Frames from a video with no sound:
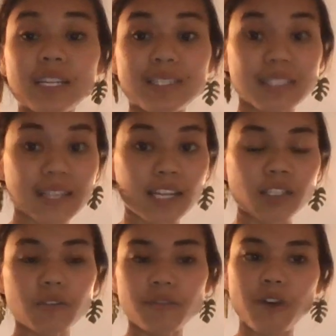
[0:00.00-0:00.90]
you to let it
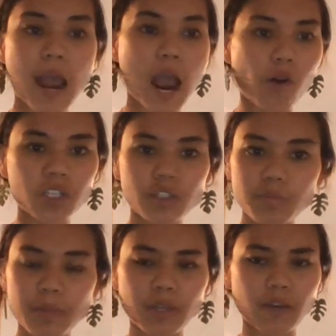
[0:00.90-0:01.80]
sit for
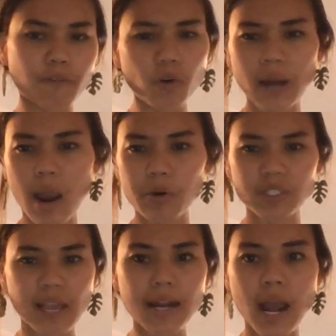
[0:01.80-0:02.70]
hours, maybe like 4
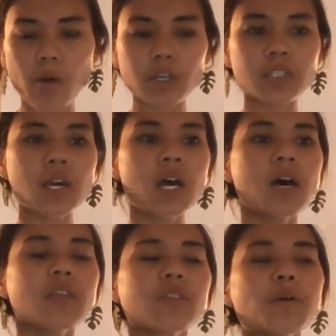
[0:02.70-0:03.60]
hours, 8 hours.
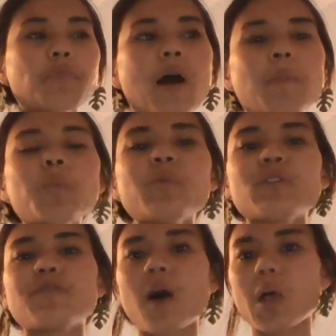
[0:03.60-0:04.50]
The problem
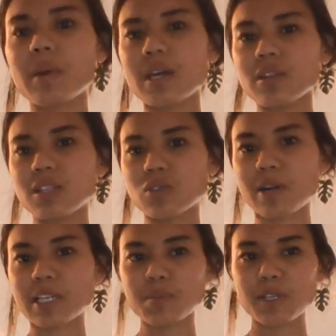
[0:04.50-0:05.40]
with following
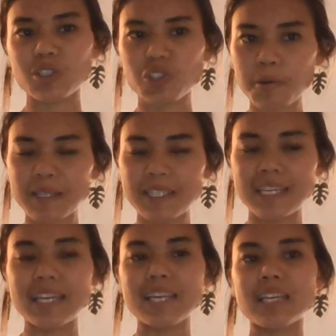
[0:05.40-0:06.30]
these recipes to a
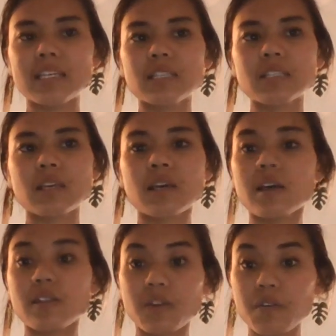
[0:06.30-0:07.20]
T is
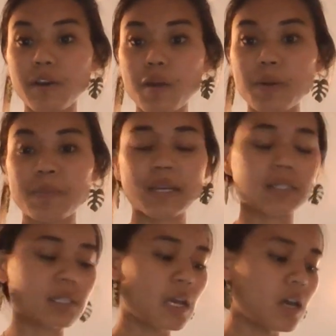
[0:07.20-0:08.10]
they're environment
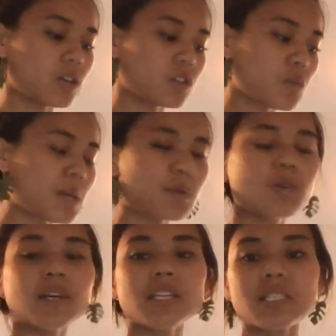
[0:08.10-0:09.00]
based. So
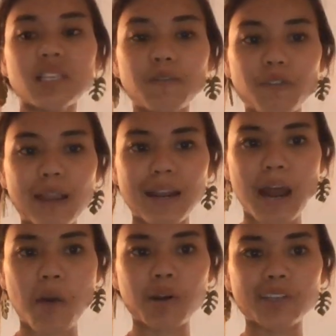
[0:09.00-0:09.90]
maybe you let it sit for
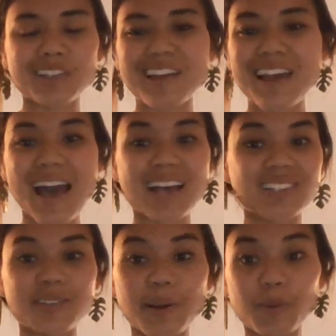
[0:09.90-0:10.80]
8 hours and it
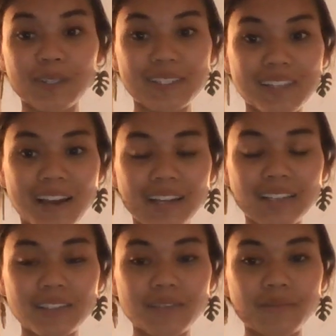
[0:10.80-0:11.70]
hasn't doubled in
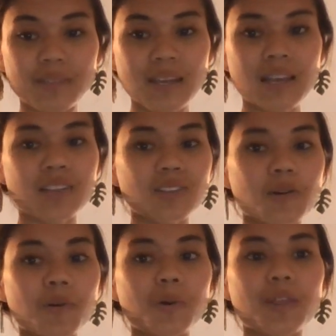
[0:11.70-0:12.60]
size.
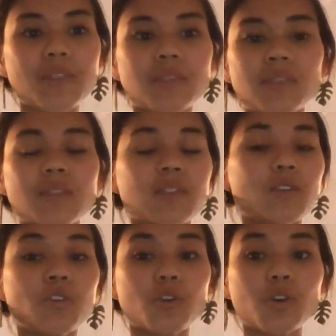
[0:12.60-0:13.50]
So
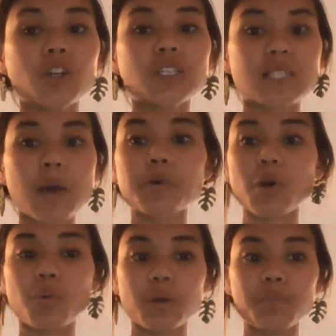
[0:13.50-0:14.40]
your
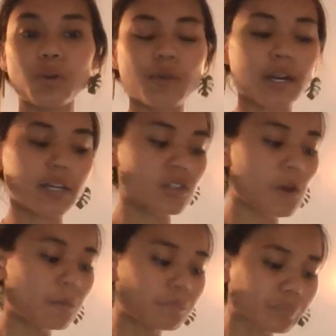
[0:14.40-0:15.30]
sourdough wouldn't be ready.
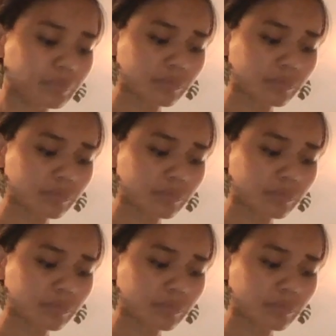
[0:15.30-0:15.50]
So